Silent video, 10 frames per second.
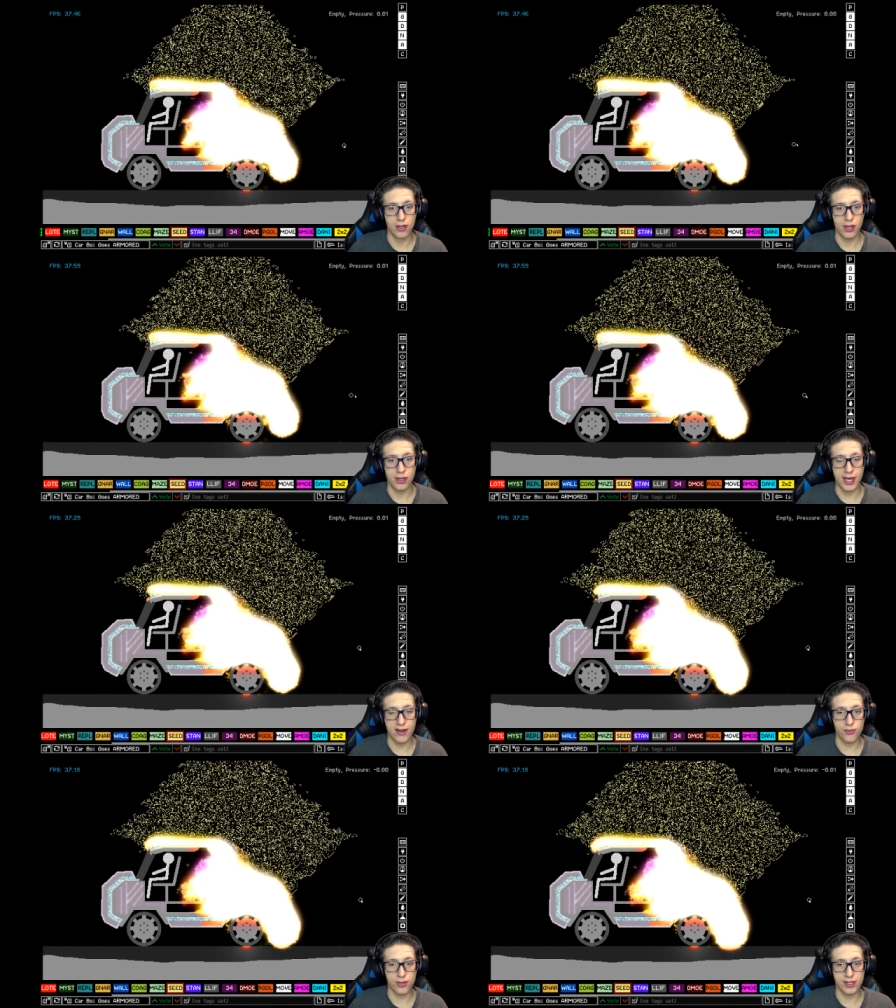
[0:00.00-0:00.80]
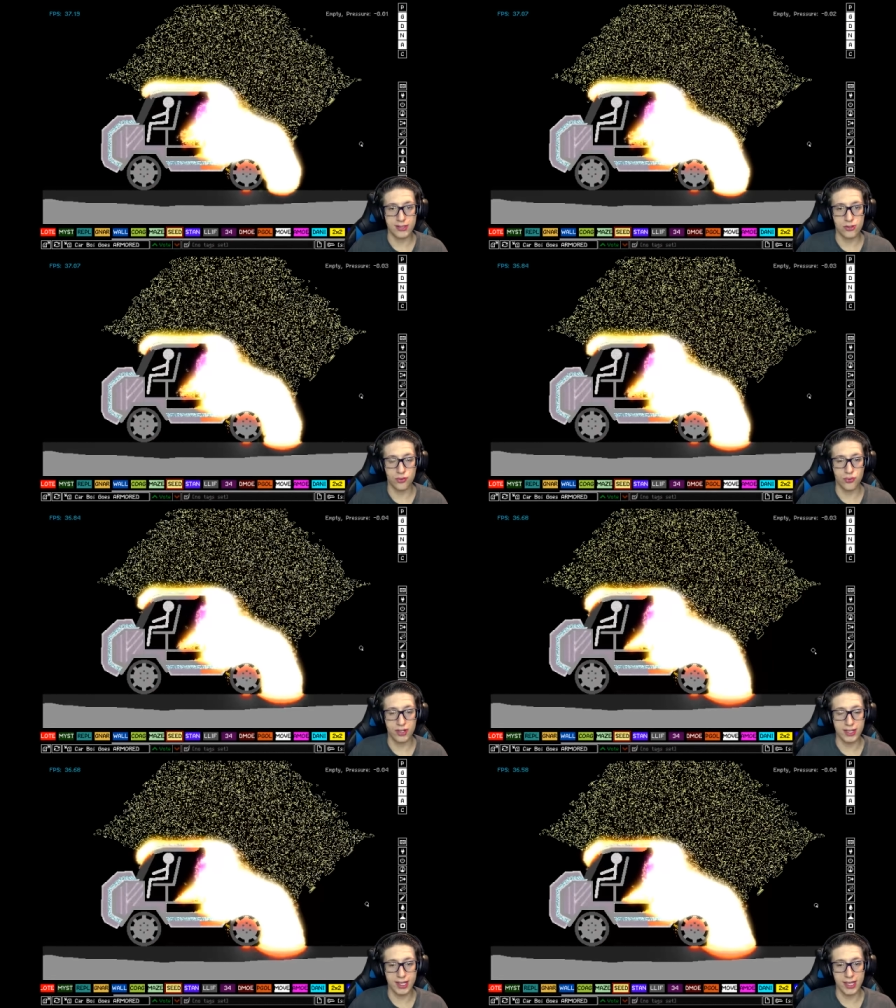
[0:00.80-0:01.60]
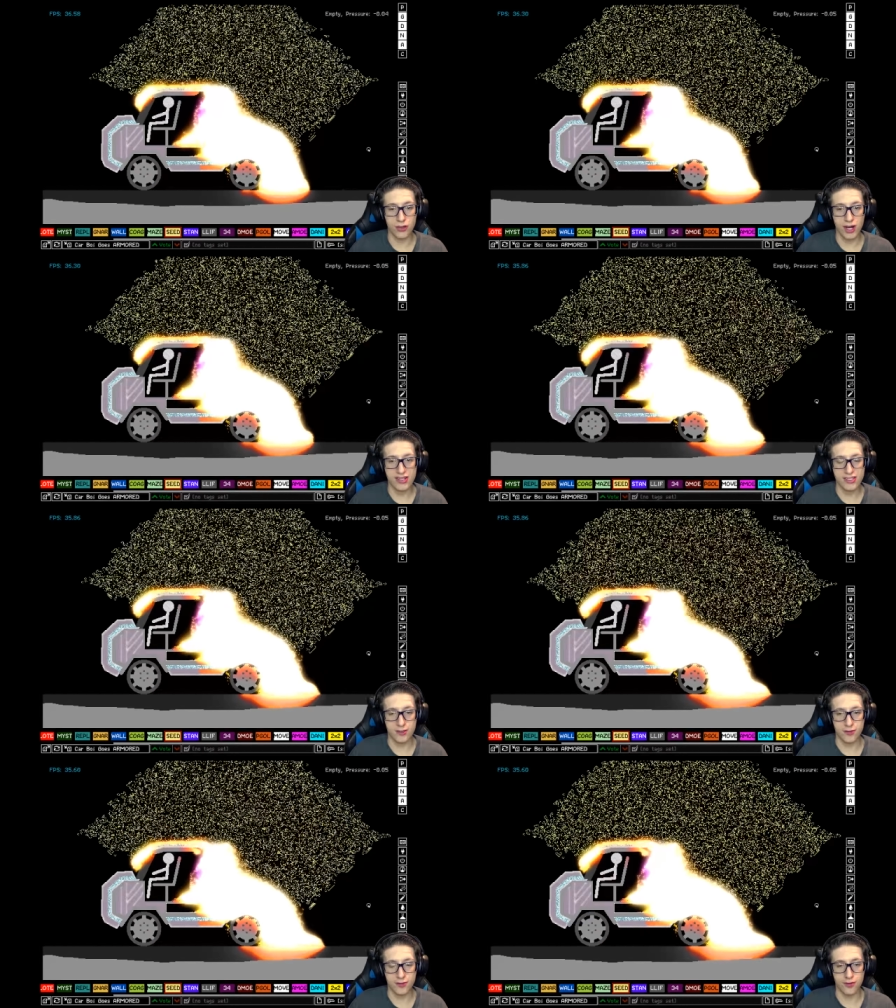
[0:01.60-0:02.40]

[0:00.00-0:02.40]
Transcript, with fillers: That one is really aggressive.